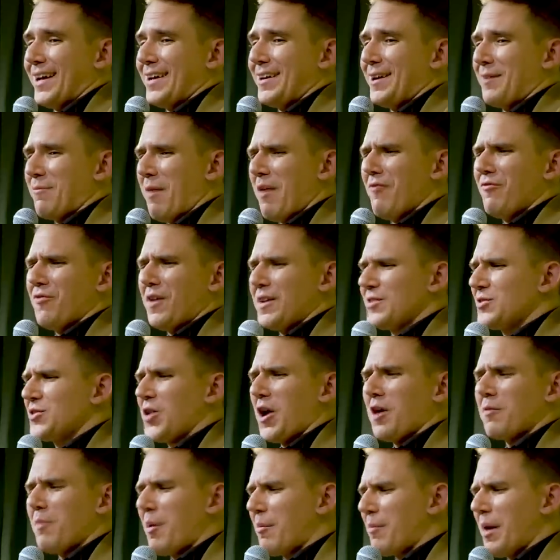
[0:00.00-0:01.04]
And my friends
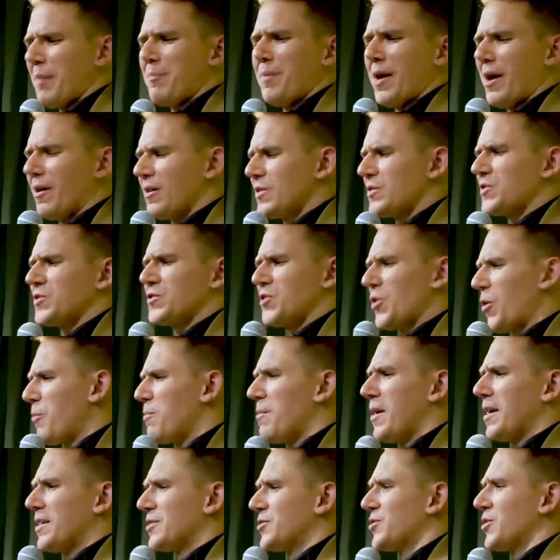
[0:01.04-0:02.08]
talk about my parents so
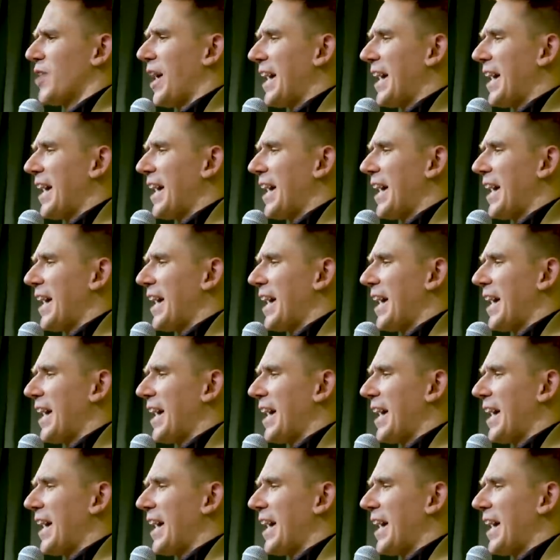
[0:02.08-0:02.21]
much,